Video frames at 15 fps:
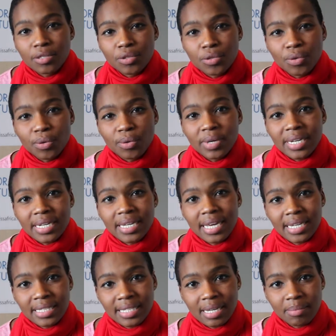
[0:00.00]
to
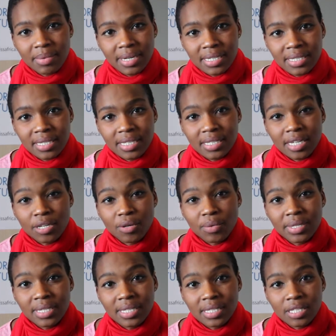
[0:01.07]
re-establish the
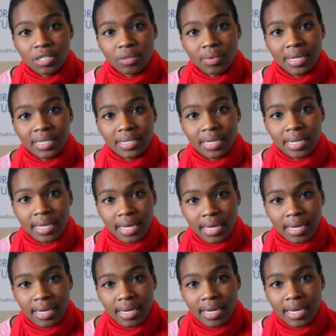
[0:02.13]
security situation
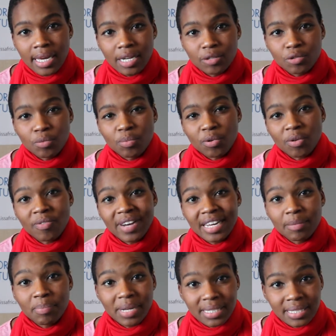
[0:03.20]
there and to
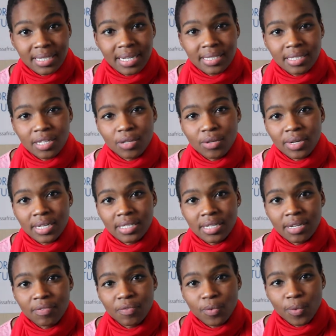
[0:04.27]
provide personal
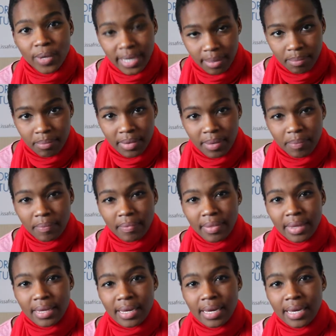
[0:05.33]
security for him.
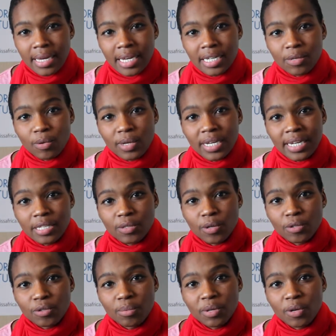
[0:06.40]
It is
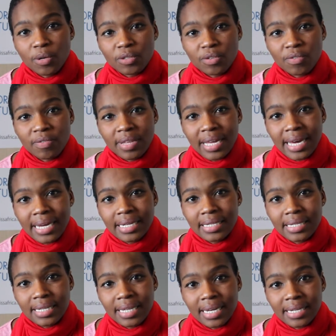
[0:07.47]
also because of
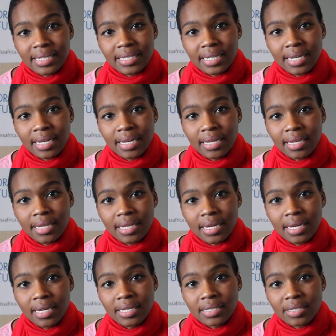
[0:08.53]
that that
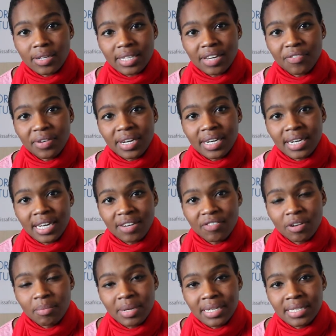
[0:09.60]
the South African
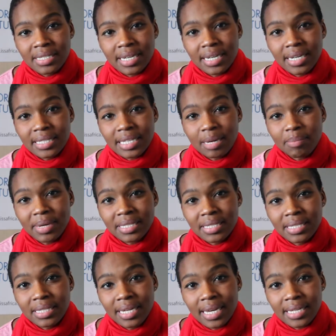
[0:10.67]
government, in its
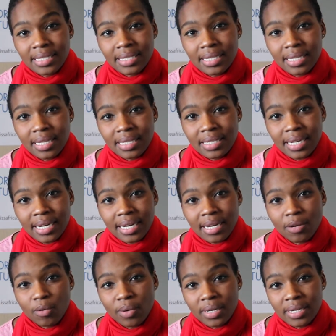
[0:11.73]
capacity as the
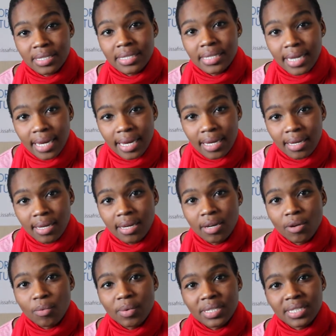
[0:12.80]
SADC organ chair,
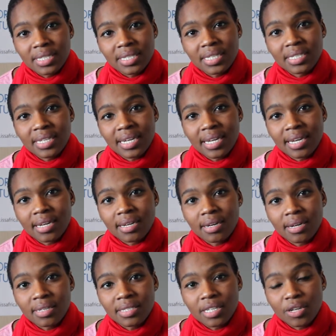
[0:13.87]
which is the
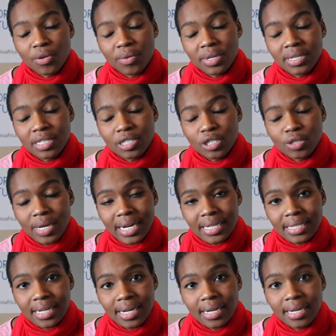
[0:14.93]
SADC security
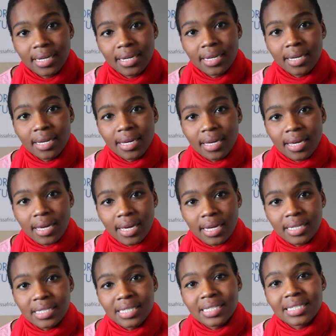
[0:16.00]
structure,
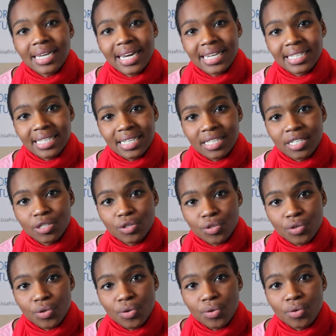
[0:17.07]
decided
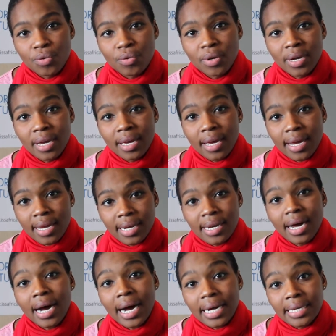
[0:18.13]
to
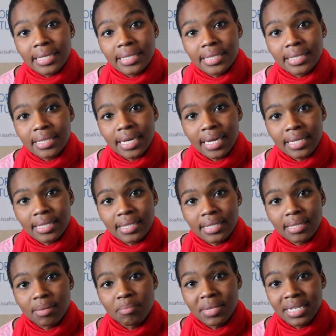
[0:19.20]
enhance
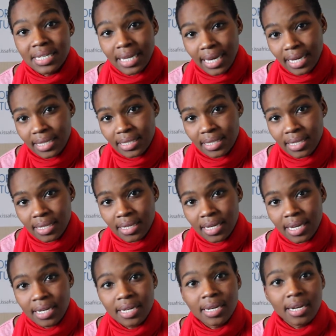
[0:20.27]
its mediation in